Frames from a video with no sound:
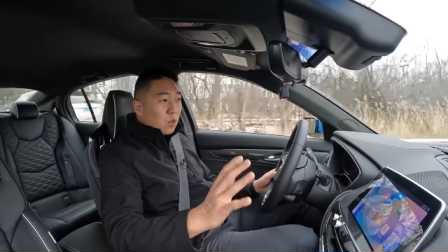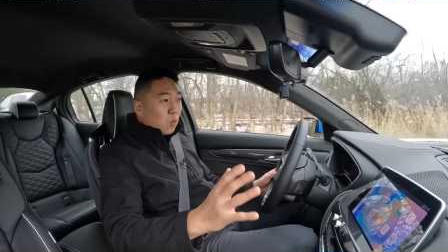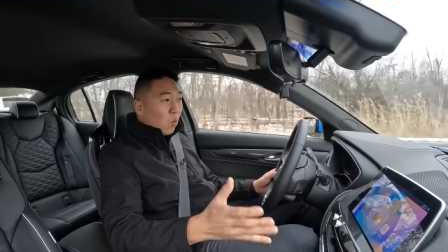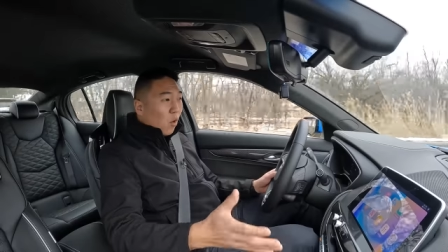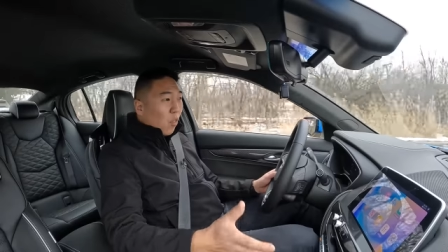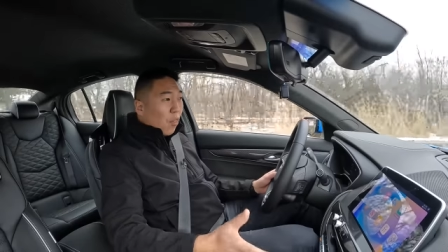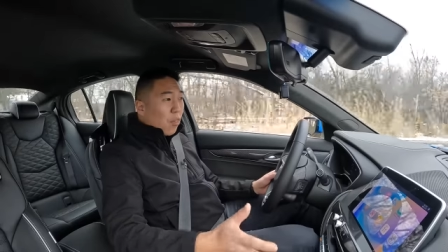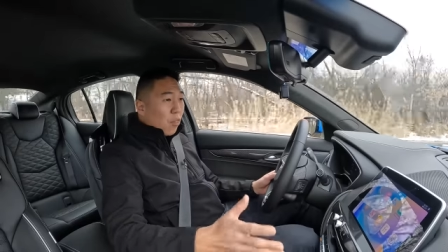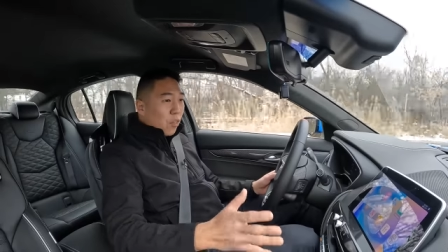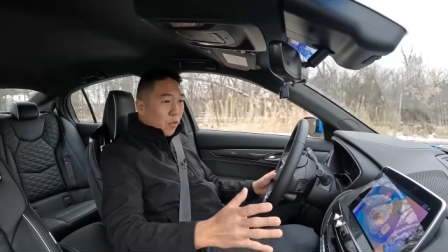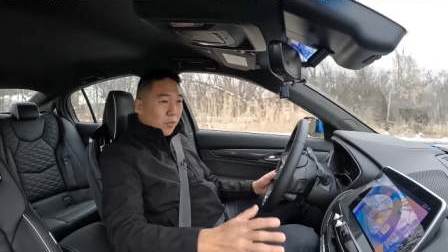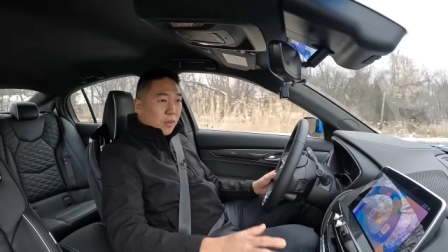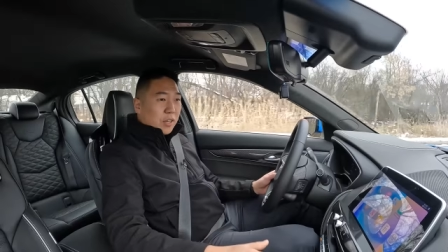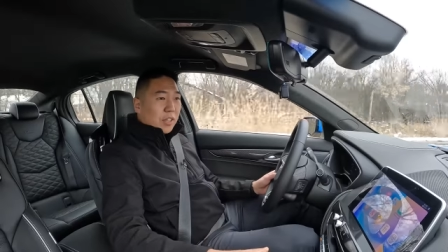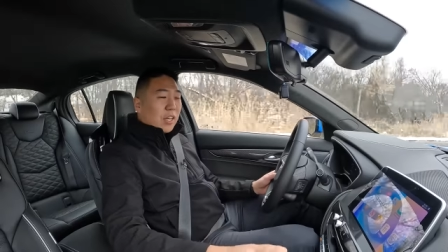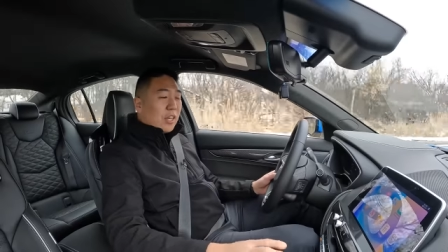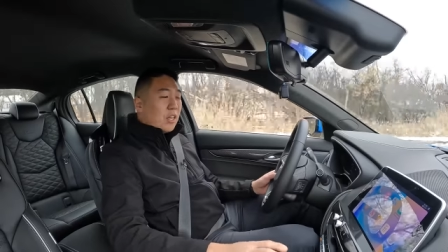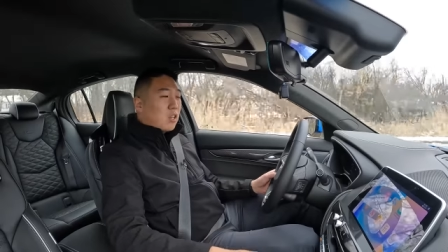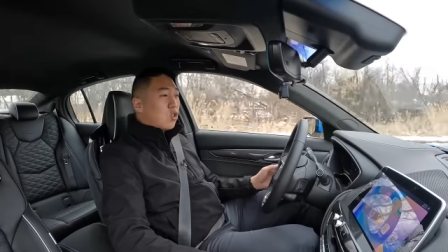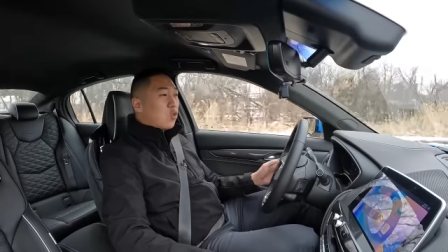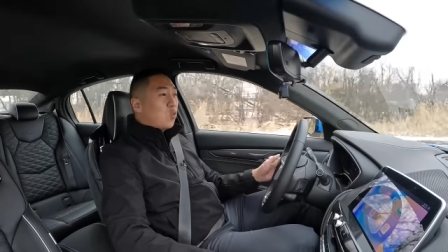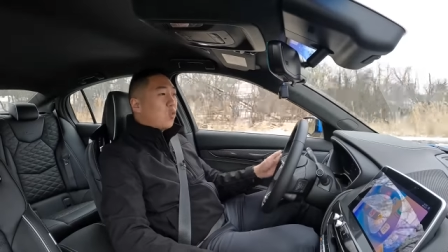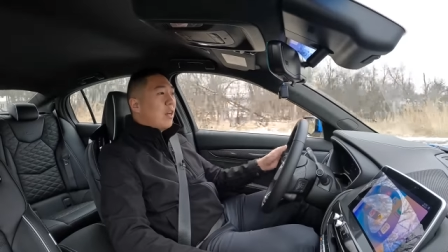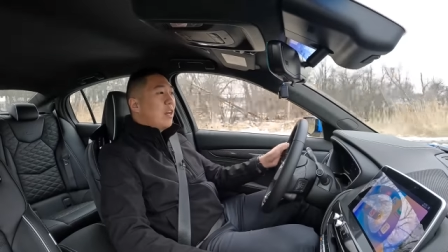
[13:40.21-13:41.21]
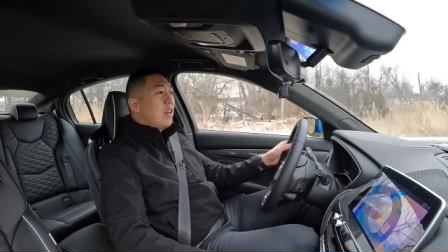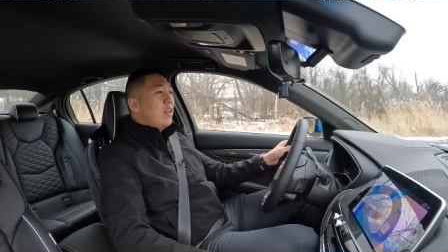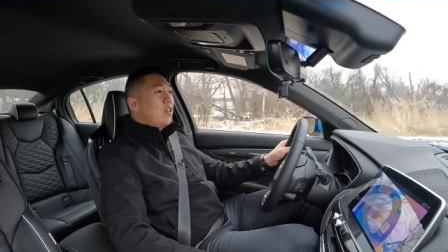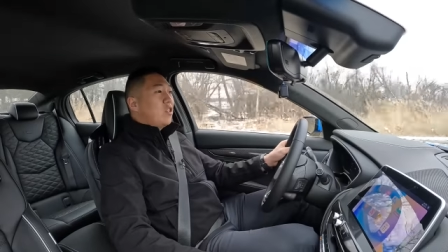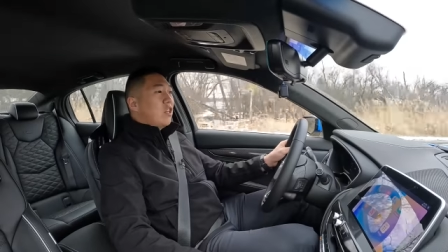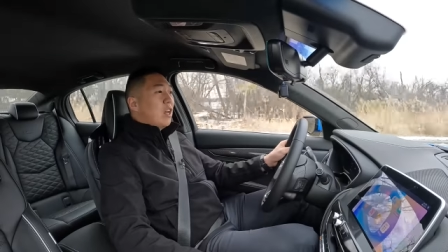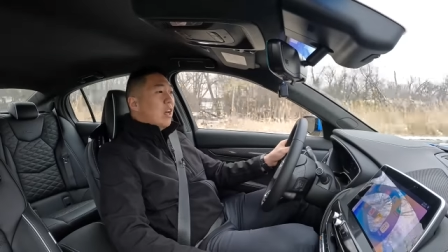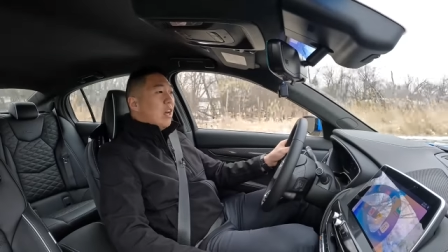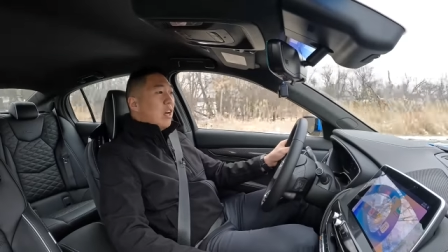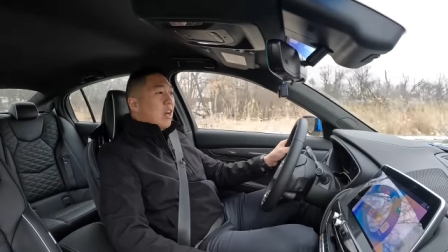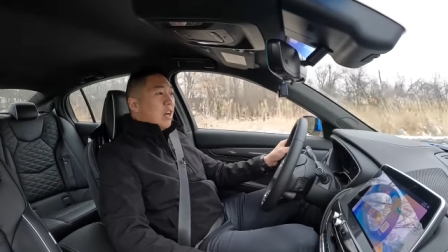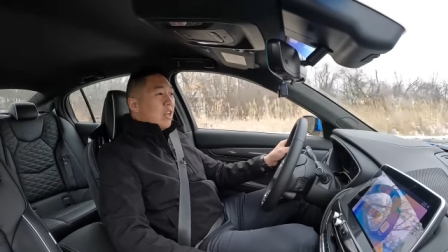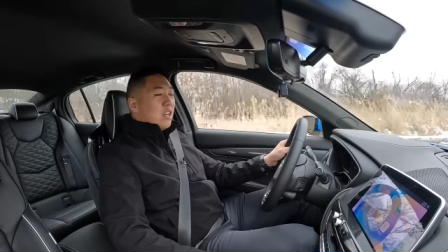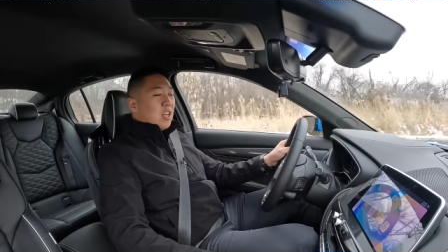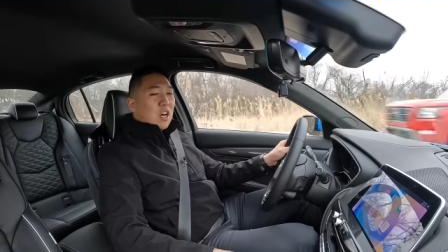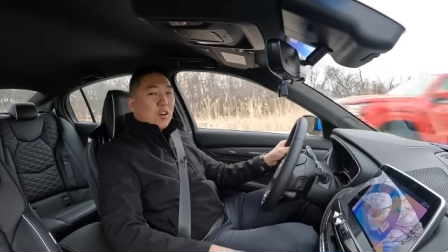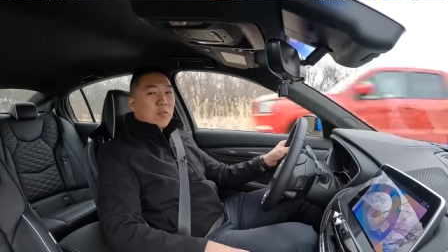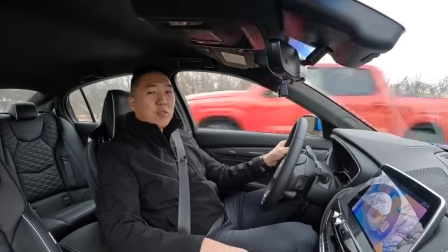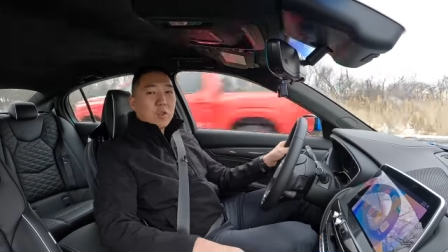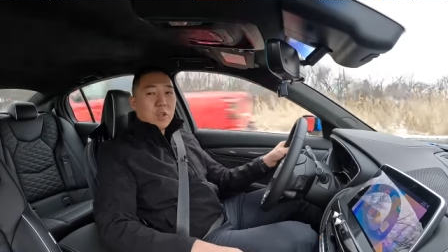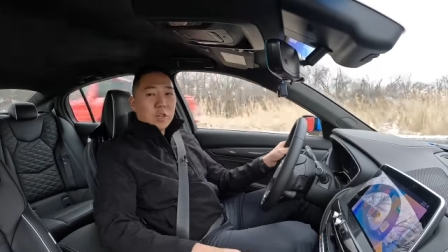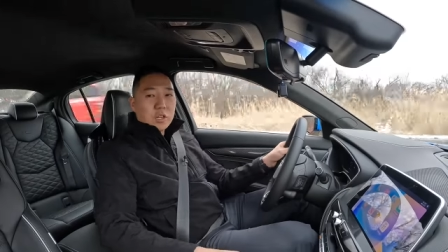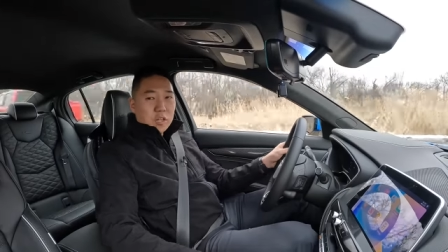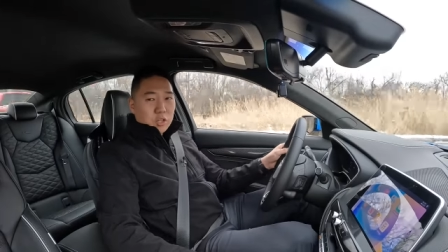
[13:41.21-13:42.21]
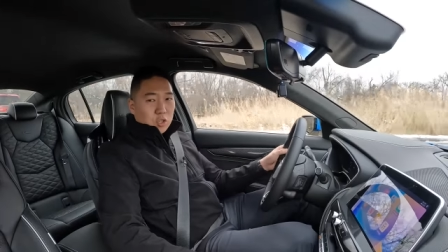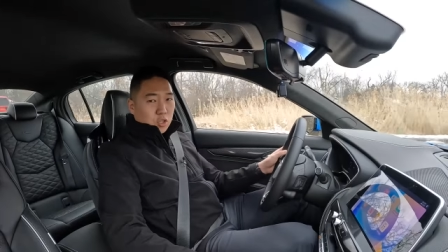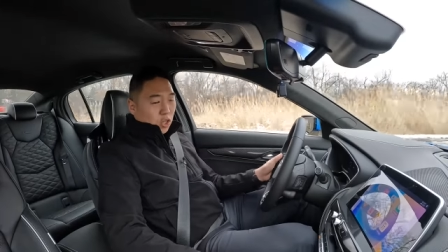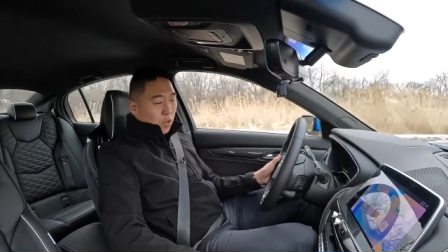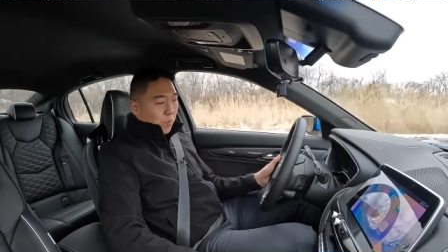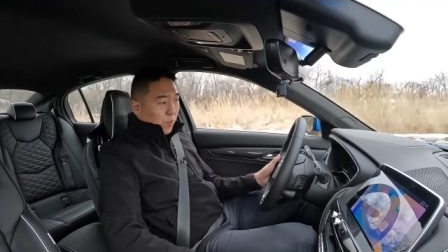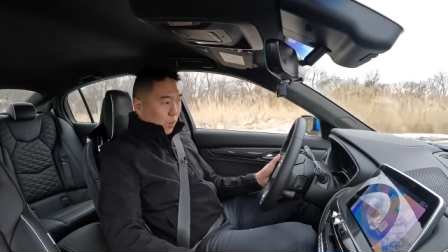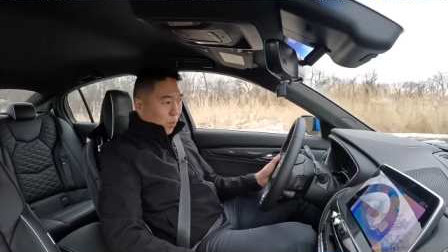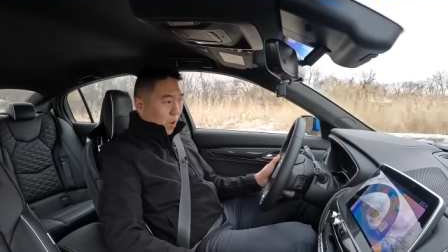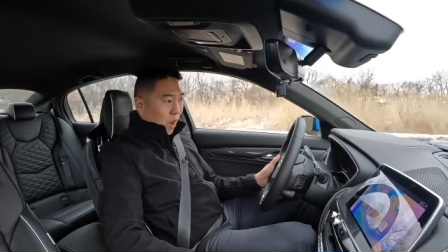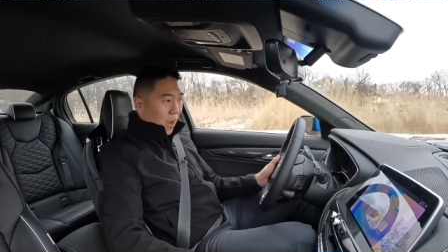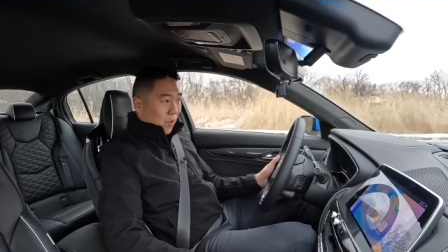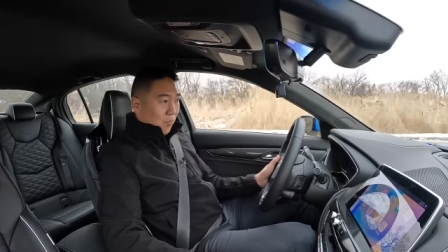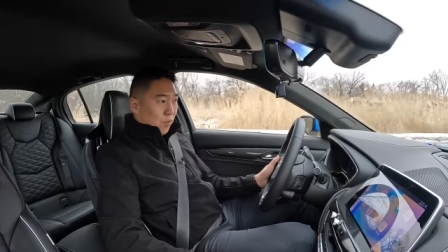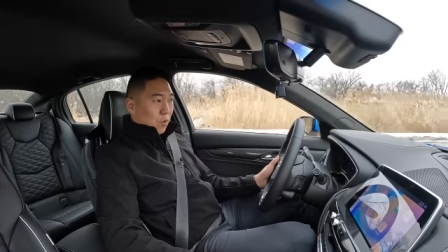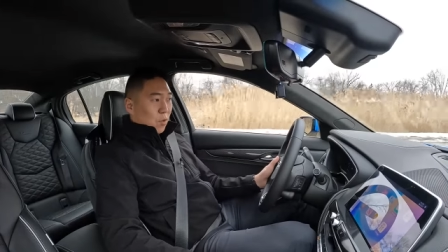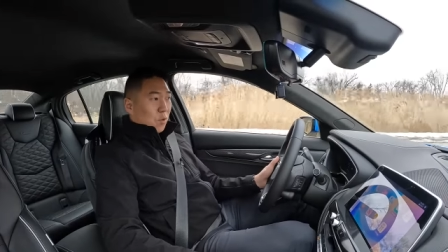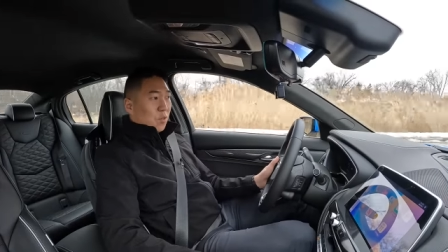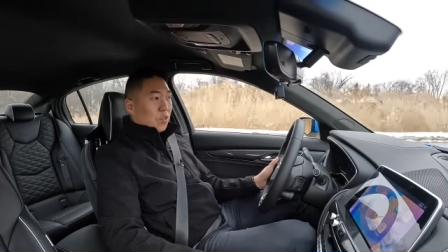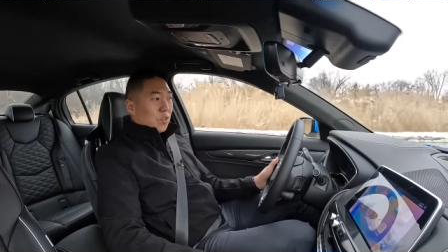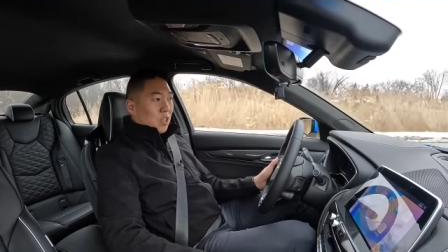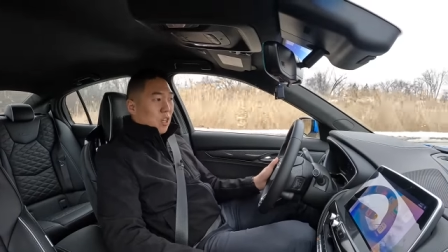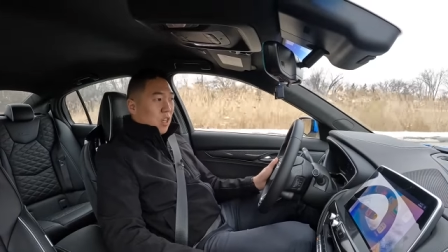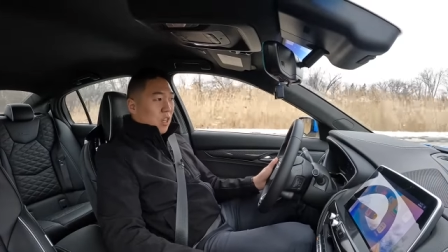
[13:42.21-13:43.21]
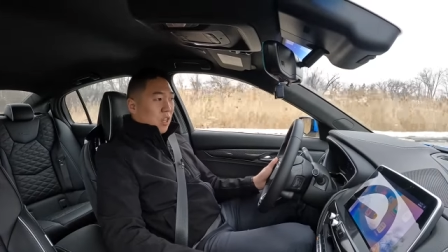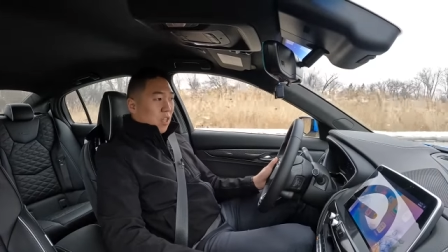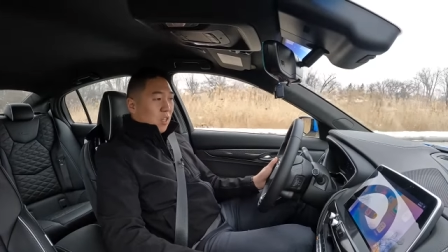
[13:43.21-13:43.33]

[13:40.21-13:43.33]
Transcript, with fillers: 130 ish range. Now, if you look at the German rivals,